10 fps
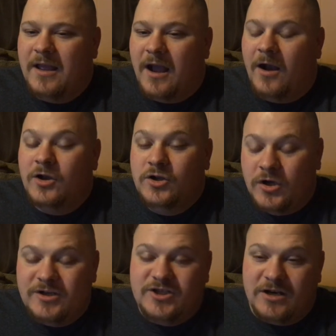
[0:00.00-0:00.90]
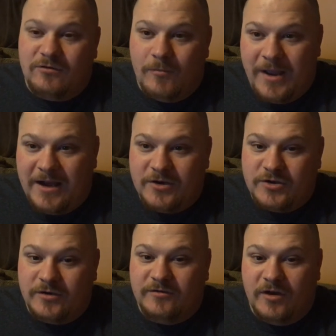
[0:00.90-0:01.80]
A good general
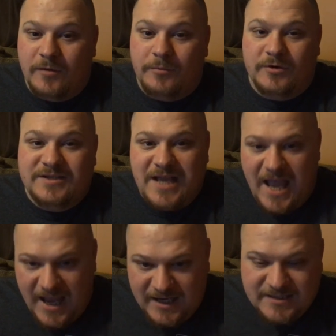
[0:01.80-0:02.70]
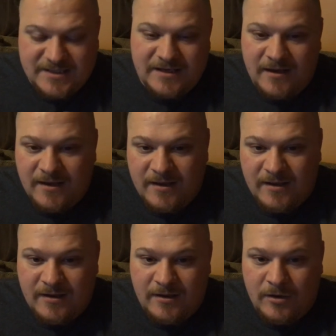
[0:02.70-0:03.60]
manager is going to protect
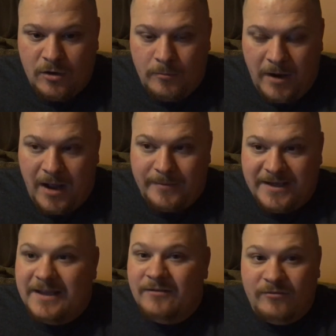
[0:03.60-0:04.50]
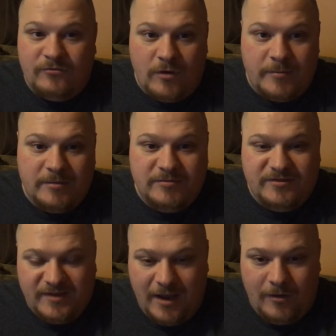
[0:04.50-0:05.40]
Bobby even from
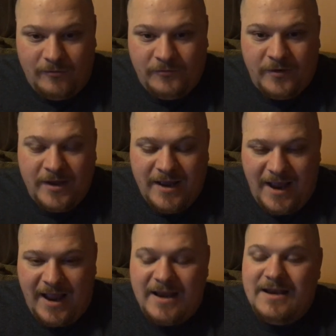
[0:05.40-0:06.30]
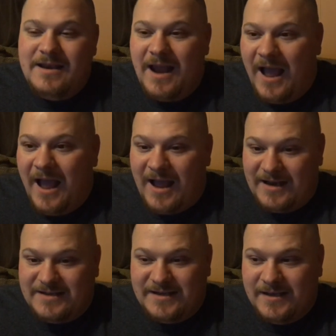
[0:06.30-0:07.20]
himself and
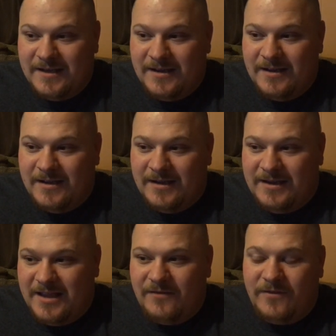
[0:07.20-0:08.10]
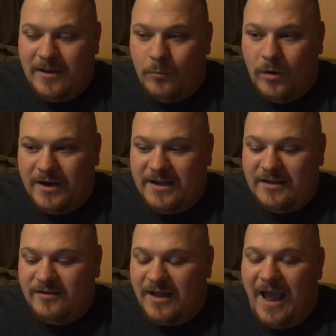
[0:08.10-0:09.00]
not give him what
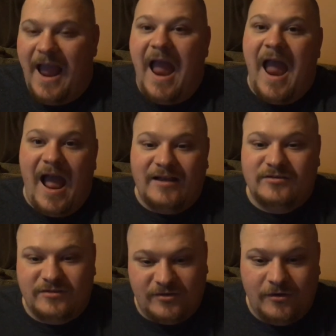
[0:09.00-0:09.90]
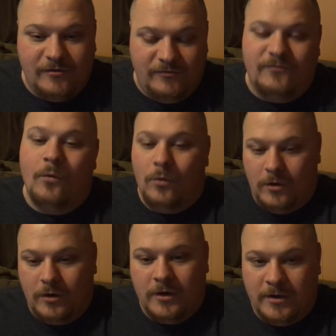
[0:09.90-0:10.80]
he asked
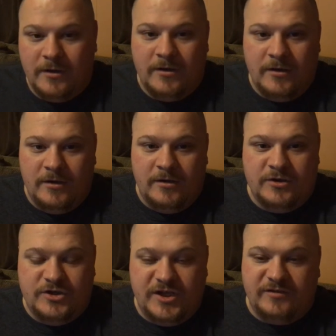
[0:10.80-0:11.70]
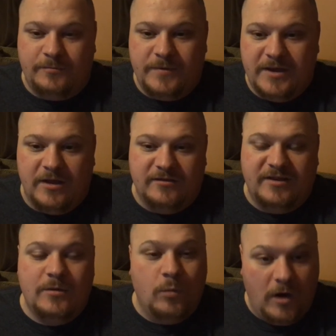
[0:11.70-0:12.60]
for just because
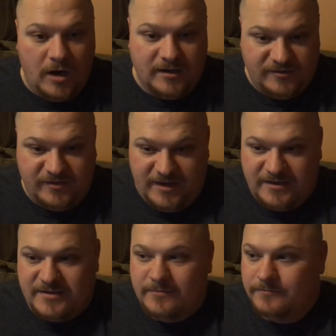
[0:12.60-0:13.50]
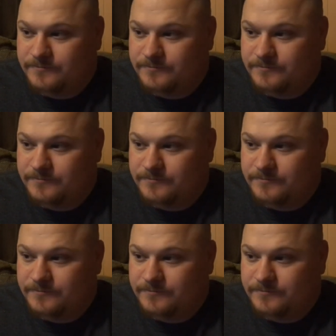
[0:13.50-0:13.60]
he wants it.